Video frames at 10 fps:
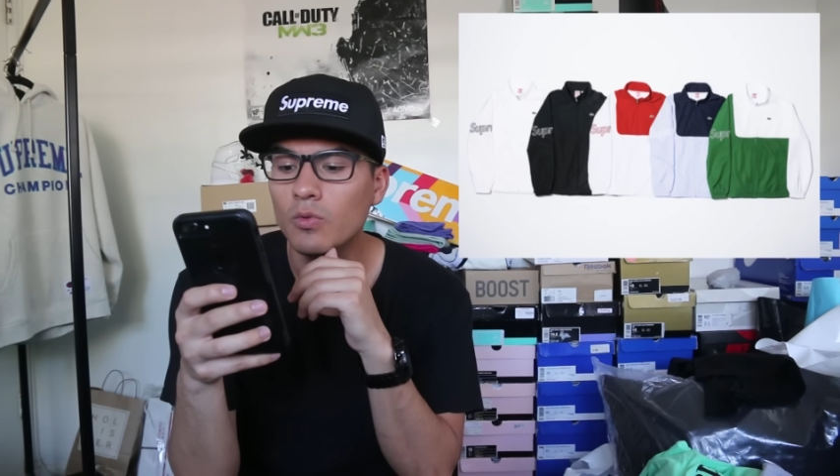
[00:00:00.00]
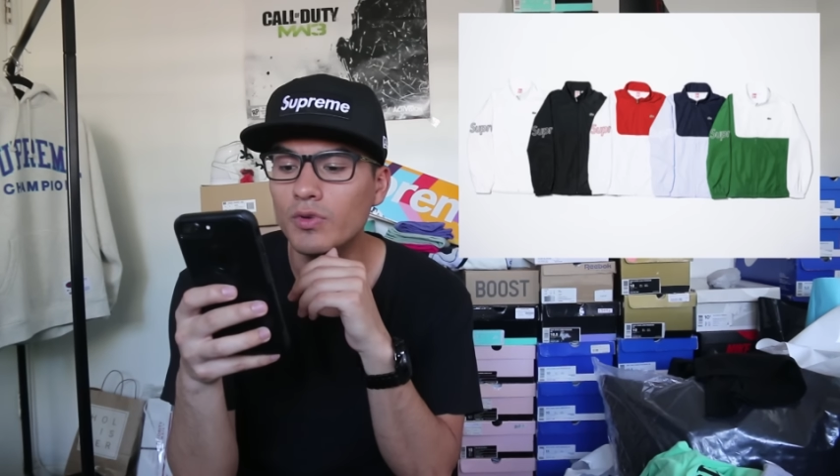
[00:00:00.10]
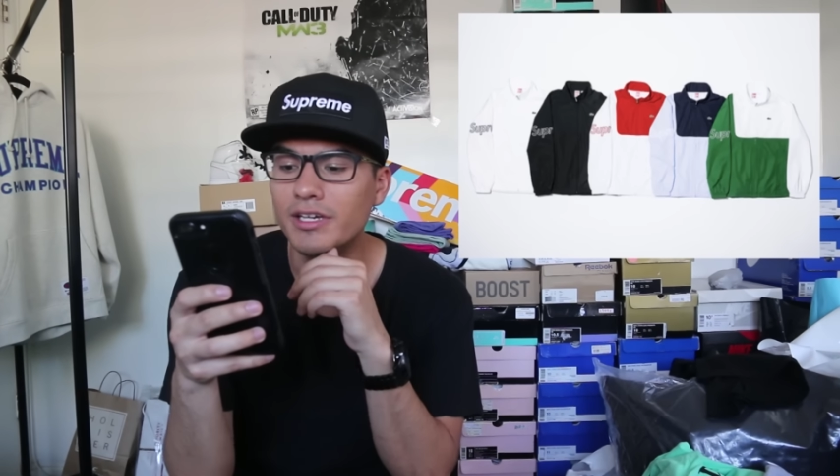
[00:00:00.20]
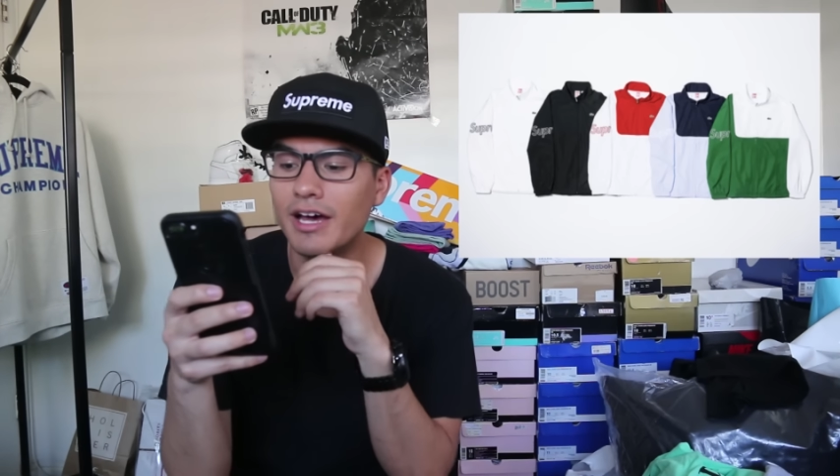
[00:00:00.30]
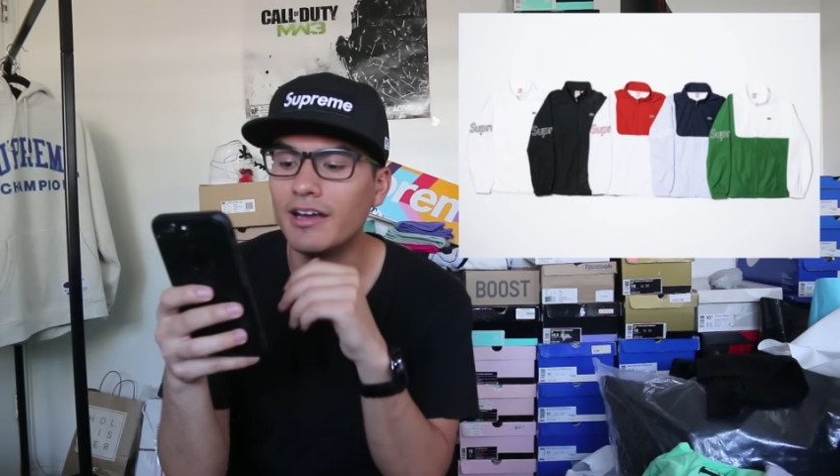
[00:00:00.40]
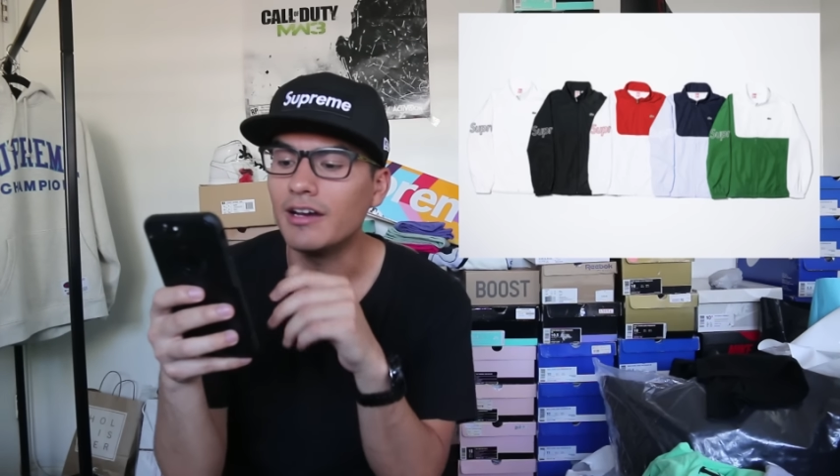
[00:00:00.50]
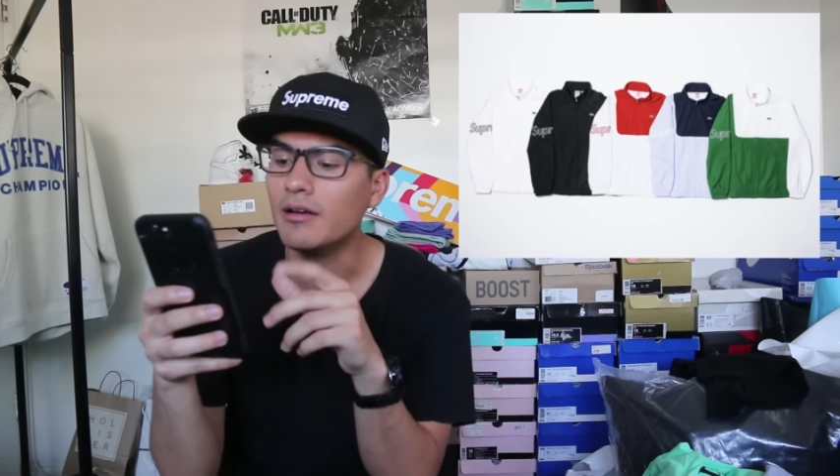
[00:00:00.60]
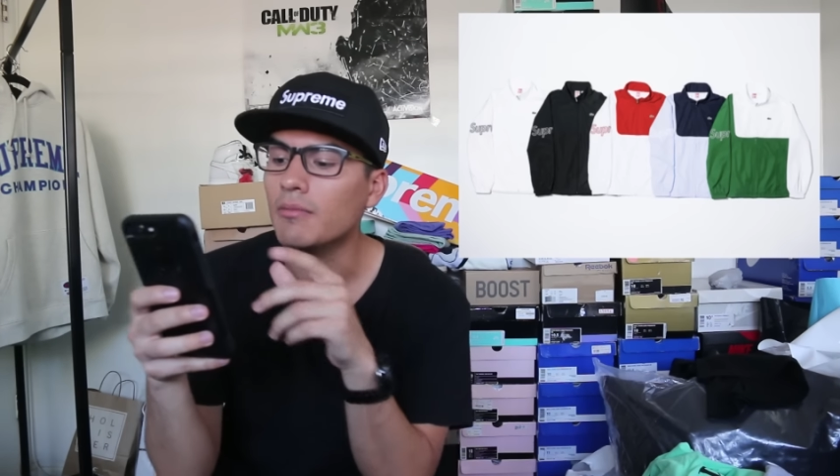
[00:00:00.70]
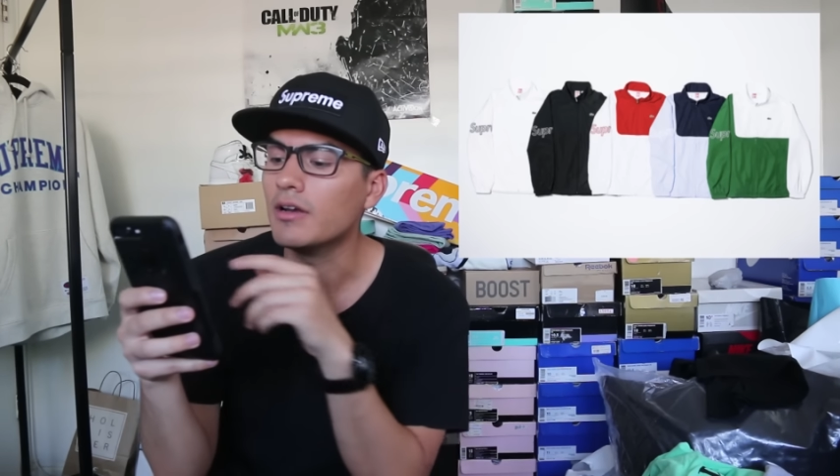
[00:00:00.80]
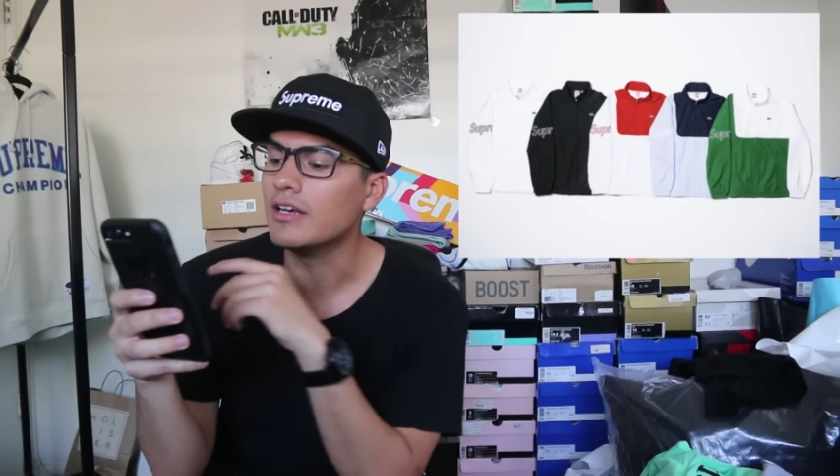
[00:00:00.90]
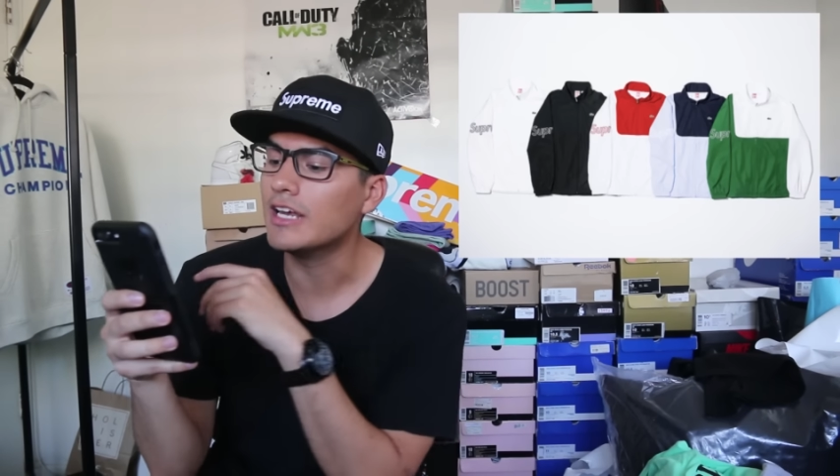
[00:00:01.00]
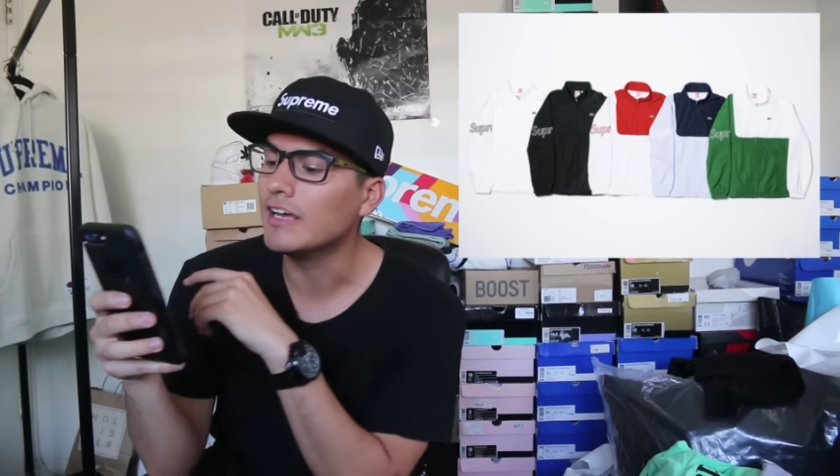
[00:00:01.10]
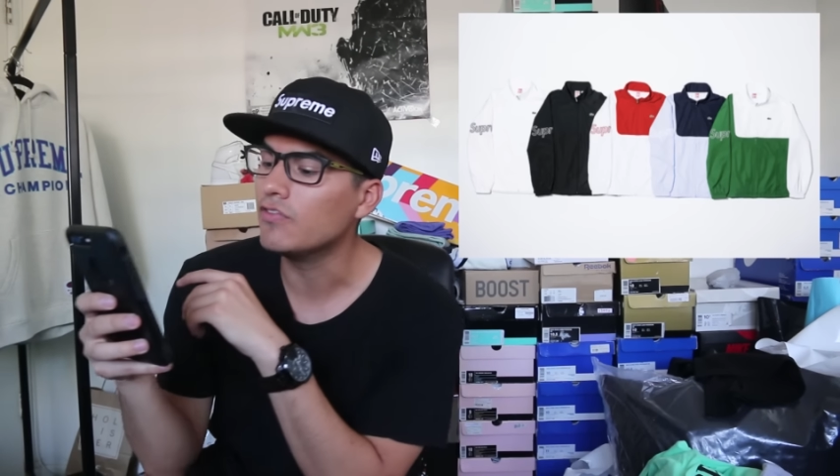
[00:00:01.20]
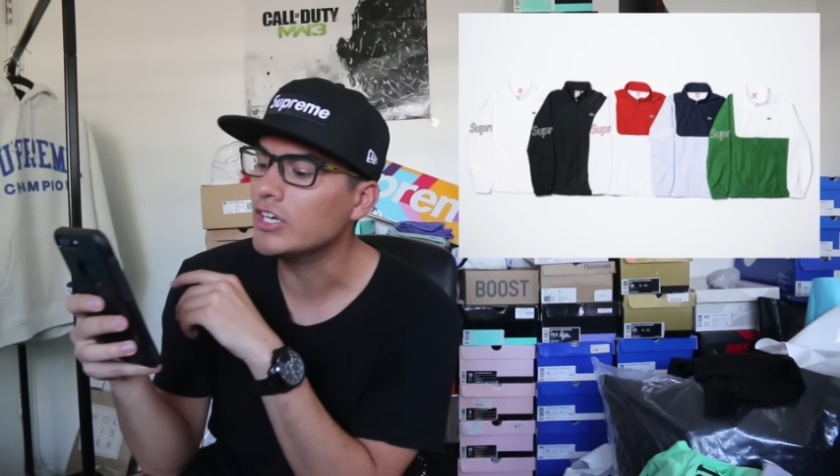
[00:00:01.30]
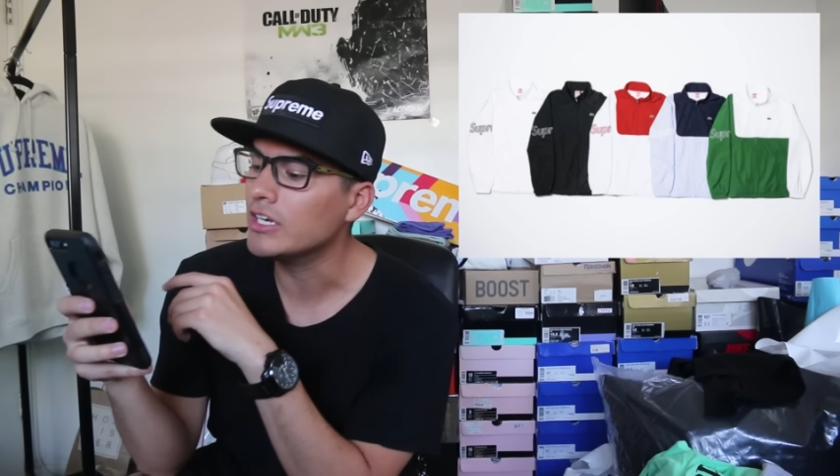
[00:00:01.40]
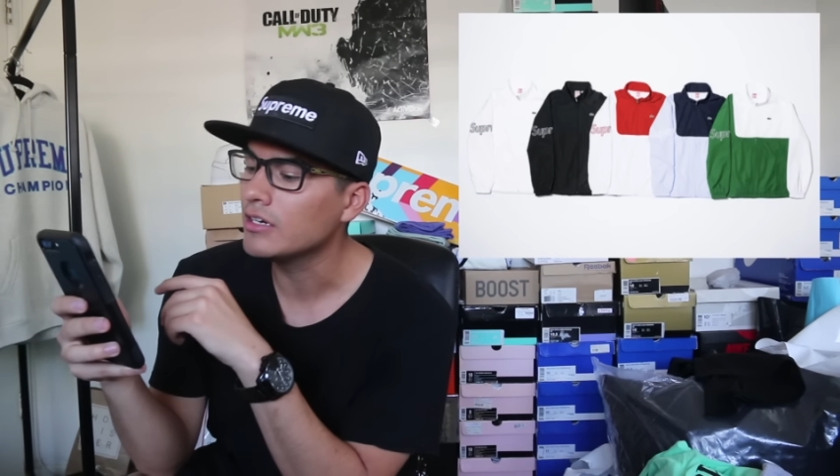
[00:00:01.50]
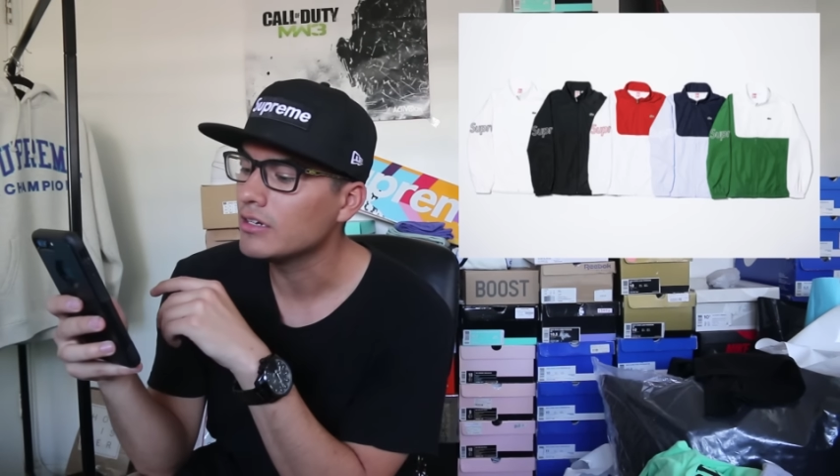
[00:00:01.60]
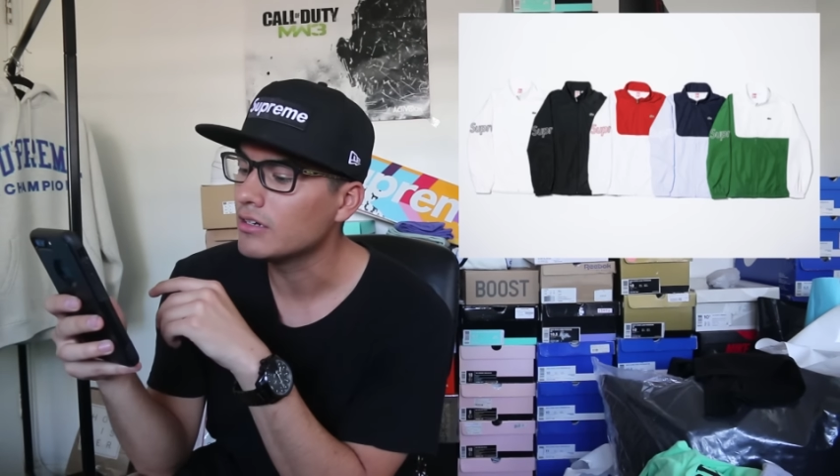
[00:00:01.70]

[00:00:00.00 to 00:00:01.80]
we got it in navy.